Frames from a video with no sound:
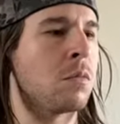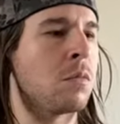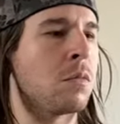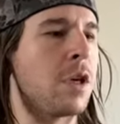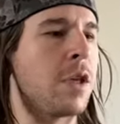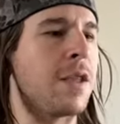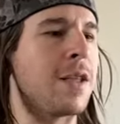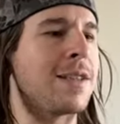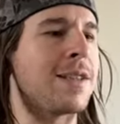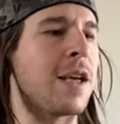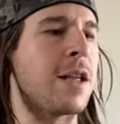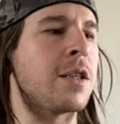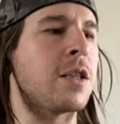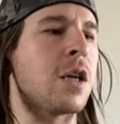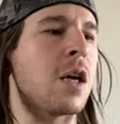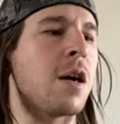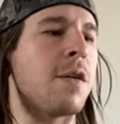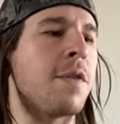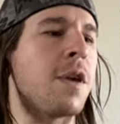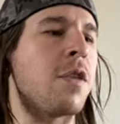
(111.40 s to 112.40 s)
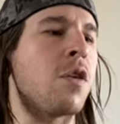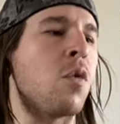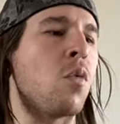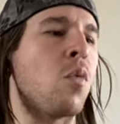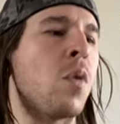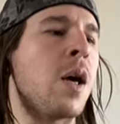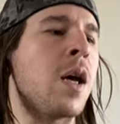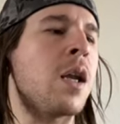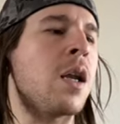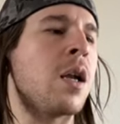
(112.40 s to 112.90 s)
In the sense of either
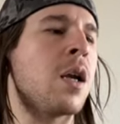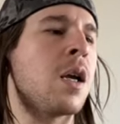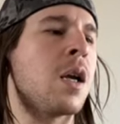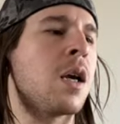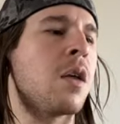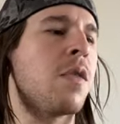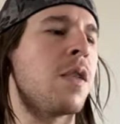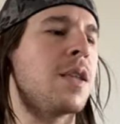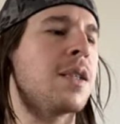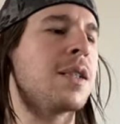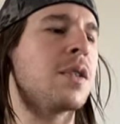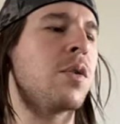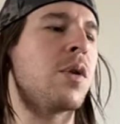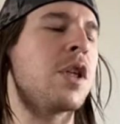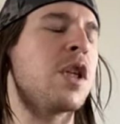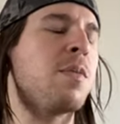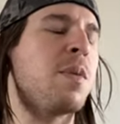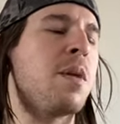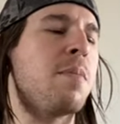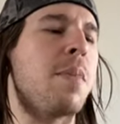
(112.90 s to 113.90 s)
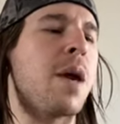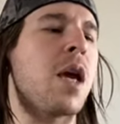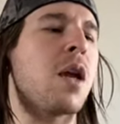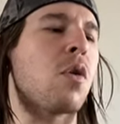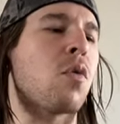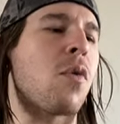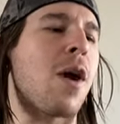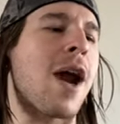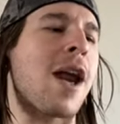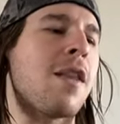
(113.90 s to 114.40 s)
one, this is going to be made
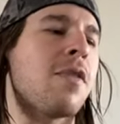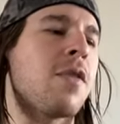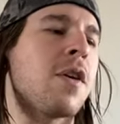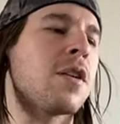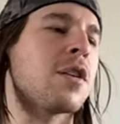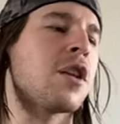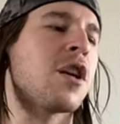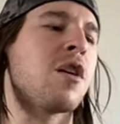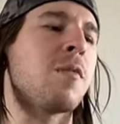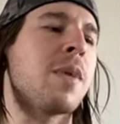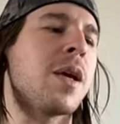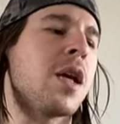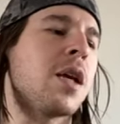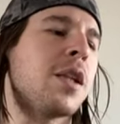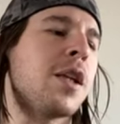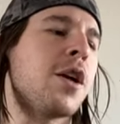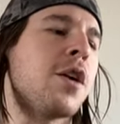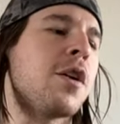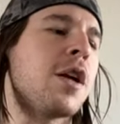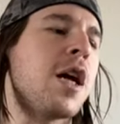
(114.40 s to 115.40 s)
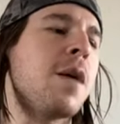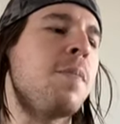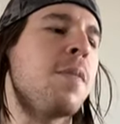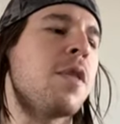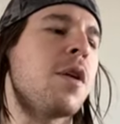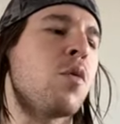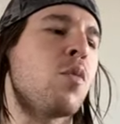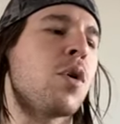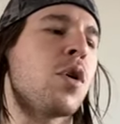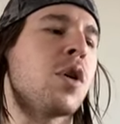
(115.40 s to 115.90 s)
right and things are going to be cleared up, and
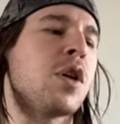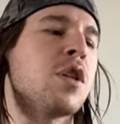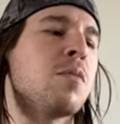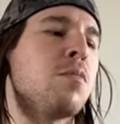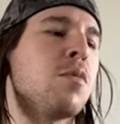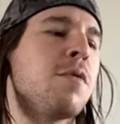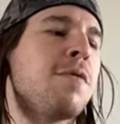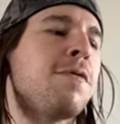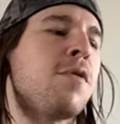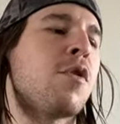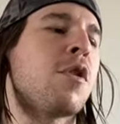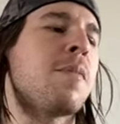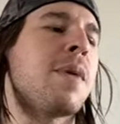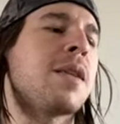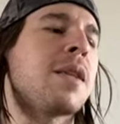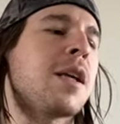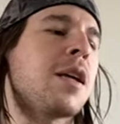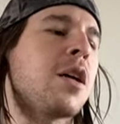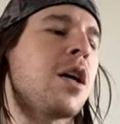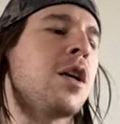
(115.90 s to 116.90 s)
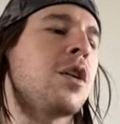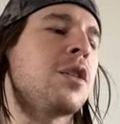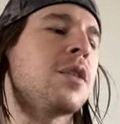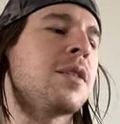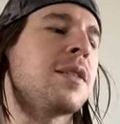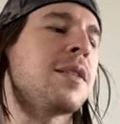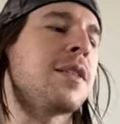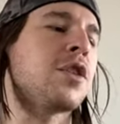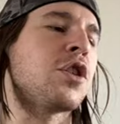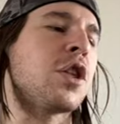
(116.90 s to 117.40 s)
then we're going to move forward and make that conscious
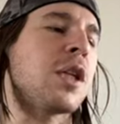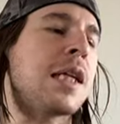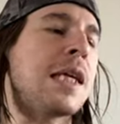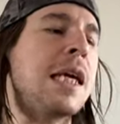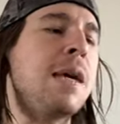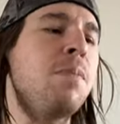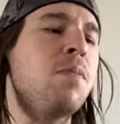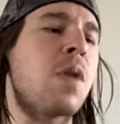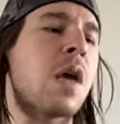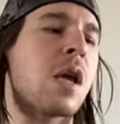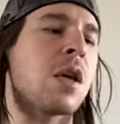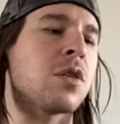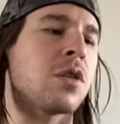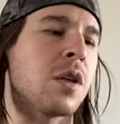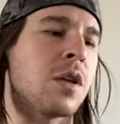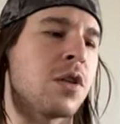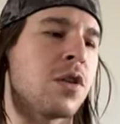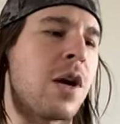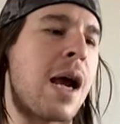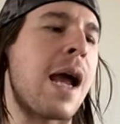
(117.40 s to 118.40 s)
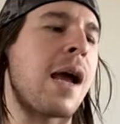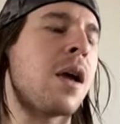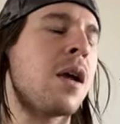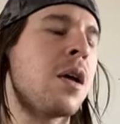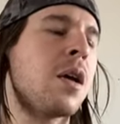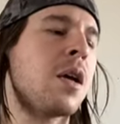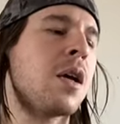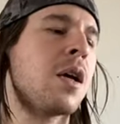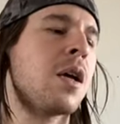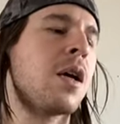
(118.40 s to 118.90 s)
decision to keep things on track
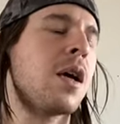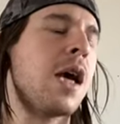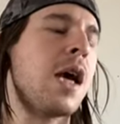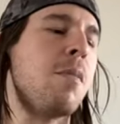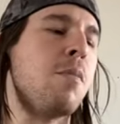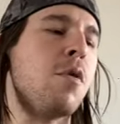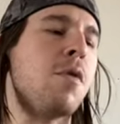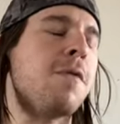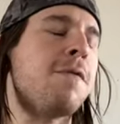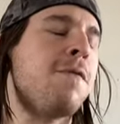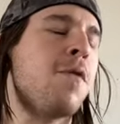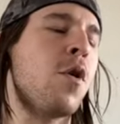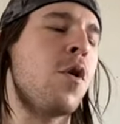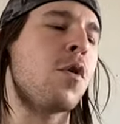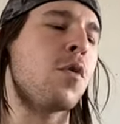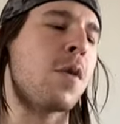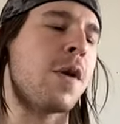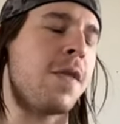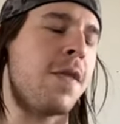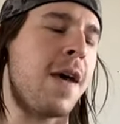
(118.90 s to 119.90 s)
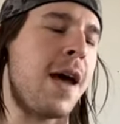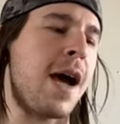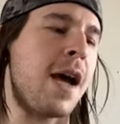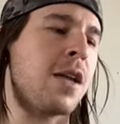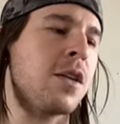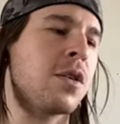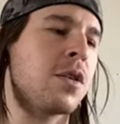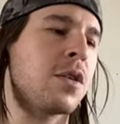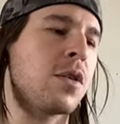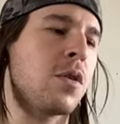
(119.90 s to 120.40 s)
and move forward with
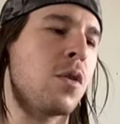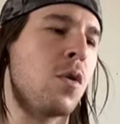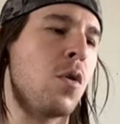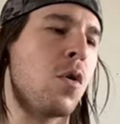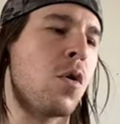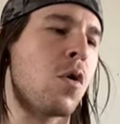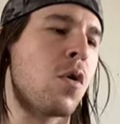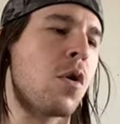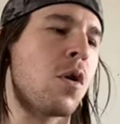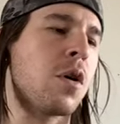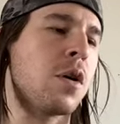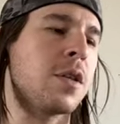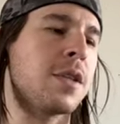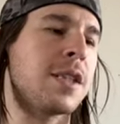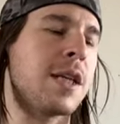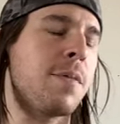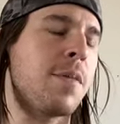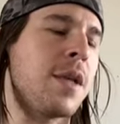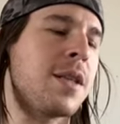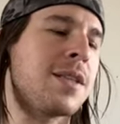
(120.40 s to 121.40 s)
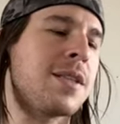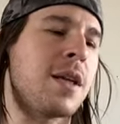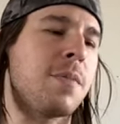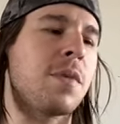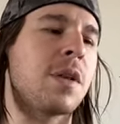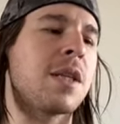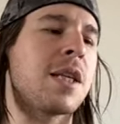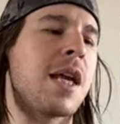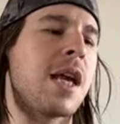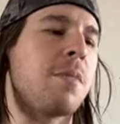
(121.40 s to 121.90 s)
that, or it's
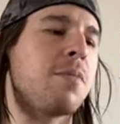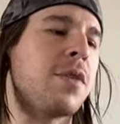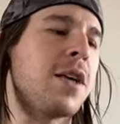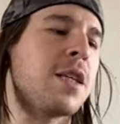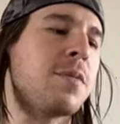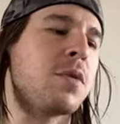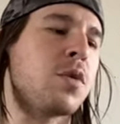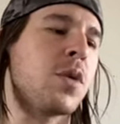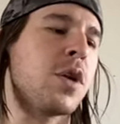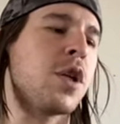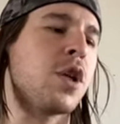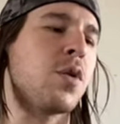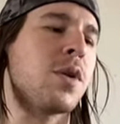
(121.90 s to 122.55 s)
something taking place between you